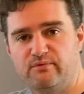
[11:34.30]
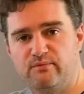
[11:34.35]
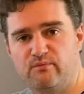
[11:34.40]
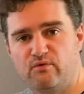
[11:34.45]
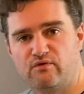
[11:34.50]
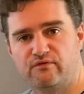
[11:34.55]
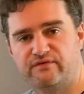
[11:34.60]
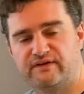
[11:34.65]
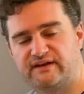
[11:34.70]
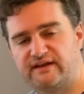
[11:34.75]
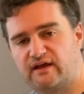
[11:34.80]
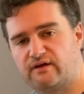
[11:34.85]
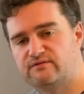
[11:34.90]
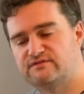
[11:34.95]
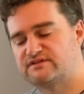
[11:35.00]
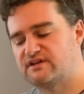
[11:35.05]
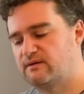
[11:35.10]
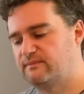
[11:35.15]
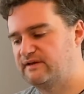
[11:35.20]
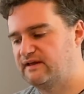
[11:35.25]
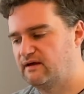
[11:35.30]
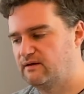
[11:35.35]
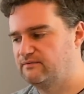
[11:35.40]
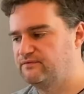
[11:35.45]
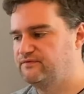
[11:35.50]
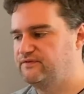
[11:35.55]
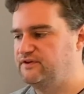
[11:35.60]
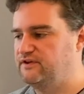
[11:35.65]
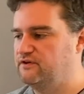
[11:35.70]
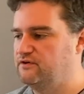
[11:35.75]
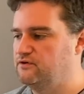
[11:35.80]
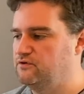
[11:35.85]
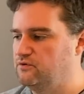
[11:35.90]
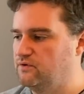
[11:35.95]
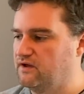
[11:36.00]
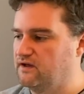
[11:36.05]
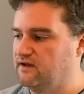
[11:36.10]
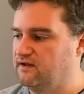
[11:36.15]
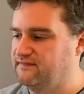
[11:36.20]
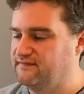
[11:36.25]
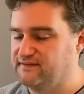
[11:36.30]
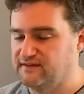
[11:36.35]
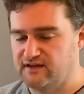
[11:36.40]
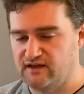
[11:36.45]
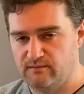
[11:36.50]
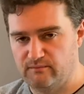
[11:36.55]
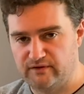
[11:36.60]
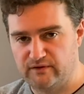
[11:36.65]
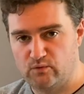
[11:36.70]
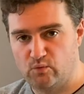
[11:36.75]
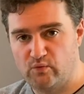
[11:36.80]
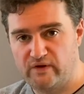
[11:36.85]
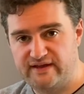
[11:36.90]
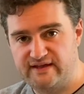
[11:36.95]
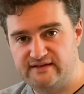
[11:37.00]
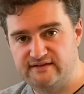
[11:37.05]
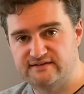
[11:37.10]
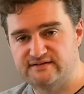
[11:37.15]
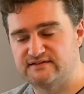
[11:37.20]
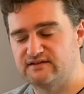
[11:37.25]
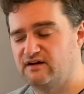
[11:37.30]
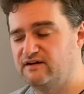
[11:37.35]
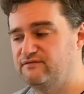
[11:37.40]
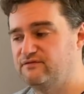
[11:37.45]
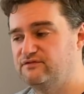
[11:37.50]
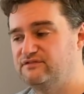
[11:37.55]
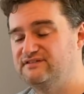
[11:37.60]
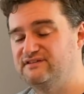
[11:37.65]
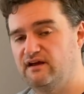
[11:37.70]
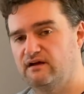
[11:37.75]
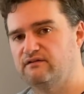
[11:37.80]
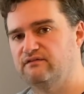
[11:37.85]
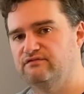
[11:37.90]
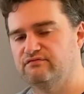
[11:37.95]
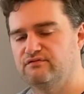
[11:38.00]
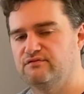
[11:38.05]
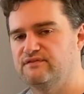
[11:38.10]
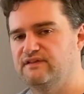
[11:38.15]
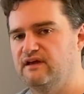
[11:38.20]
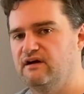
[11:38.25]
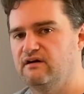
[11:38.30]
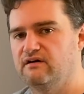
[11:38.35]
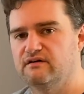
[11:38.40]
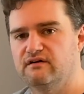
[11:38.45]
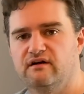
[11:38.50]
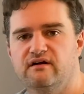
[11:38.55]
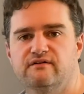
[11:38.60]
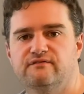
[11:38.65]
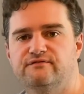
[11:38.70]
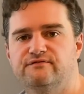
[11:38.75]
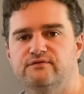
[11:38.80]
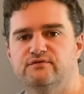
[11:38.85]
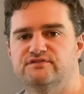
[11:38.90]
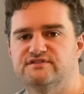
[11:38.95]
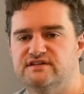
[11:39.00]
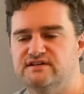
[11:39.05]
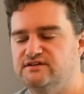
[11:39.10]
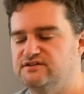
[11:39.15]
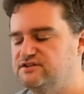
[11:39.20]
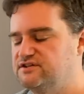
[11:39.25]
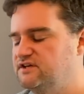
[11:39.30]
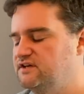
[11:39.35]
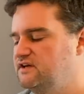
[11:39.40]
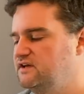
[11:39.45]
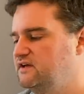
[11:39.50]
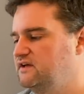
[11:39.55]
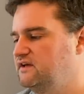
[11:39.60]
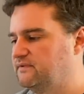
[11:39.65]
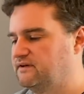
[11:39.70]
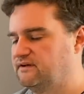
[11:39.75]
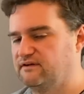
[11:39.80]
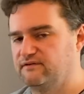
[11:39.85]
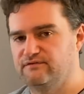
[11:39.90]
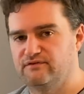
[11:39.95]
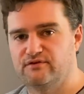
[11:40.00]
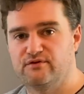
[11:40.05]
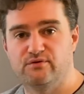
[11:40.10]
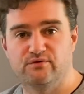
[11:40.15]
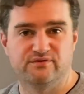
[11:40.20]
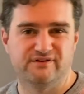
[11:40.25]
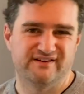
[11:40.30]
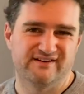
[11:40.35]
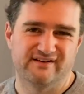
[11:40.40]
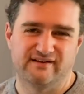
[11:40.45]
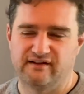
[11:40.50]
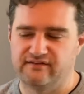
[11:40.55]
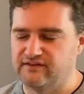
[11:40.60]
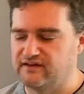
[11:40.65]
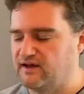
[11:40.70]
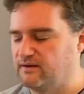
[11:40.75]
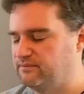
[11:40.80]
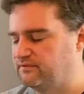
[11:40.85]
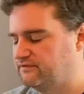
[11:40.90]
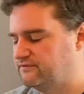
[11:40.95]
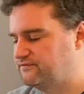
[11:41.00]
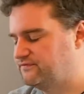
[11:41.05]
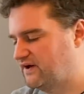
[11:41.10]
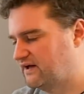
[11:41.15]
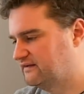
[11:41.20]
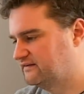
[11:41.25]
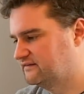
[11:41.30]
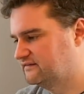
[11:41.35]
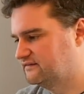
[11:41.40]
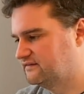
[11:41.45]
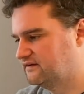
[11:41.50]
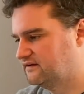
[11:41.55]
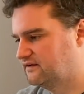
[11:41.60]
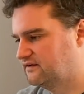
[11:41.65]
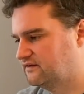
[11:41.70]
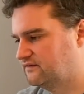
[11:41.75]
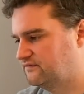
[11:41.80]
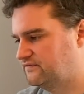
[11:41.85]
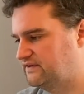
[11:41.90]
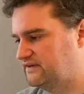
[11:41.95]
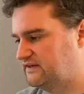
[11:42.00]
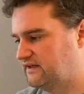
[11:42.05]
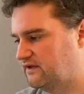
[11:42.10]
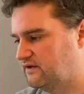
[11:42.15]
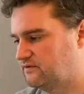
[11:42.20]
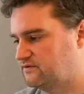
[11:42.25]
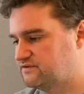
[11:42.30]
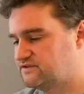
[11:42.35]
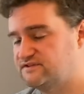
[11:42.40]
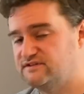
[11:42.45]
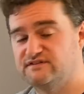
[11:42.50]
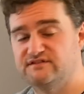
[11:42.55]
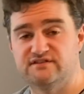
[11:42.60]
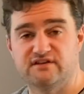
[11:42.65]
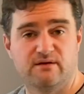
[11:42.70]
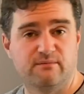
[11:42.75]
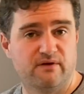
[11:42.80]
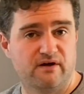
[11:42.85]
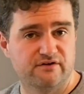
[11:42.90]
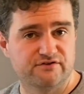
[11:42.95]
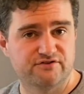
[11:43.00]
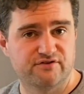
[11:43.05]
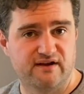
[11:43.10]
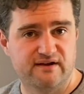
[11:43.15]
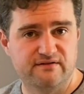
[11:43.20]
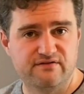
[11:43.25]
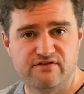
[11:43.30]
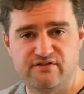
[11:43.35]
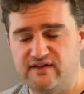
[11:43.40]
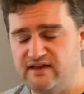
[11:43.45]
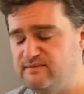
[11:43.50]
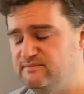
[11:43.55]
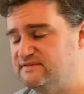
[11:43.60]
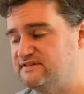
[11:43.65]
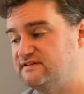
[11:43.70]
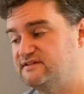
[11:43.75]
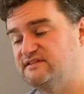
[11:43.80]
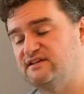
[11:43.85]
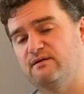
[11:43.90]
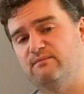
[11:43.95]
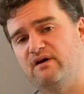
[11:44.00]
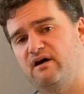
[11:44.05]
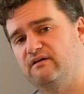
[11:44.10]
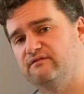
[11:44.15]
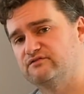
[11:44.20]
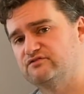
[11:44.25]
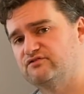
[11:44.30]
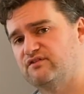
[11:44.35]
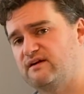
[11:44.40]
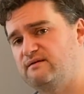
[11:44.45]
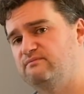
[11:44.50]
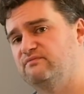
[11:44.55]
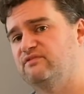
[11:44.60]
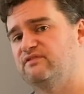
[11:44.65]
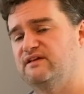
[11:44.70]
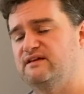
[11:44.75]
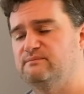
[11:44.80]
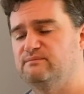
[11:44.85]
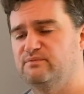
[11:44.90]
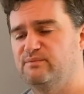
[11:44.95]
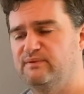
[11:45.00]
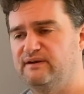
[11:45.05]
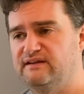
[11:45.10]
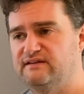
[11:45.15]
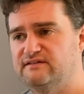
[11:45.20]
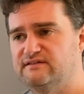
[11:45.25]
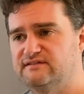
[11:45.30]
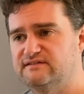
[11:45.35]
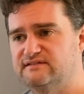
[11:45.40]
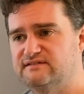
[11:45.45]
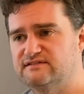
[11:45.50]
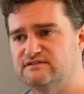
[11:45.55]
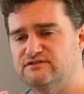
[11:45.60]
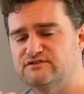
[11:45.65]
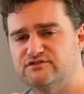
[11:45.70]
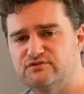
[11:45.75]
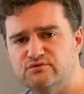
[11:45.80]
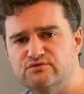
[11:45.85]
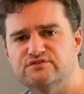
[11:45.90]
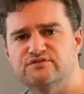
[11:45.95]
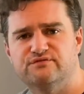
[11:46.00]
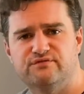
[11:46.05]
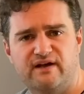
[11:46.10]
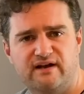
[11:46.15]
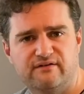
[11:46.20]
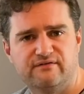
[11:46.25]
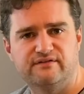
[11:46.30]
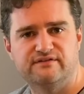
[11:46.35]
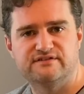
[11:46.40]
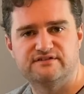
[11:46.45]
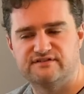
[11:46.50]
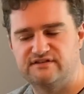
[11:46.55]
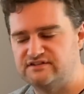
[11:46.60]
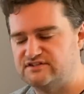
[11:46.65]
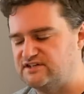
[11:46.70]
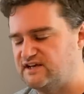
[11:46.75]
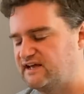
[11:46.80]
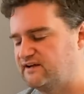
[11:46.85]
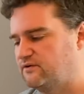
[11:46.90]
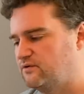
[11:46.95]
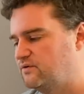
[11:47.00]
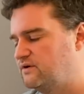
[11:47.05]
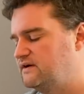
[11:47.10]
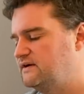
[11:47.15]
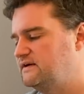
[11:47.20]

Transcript: more videos coming up for you in the coming weeks. I've dug through the archive footage and I've recorded another couple of fun videos. Some are train themed, some aren't train themed, but it's sort of relevant to the channel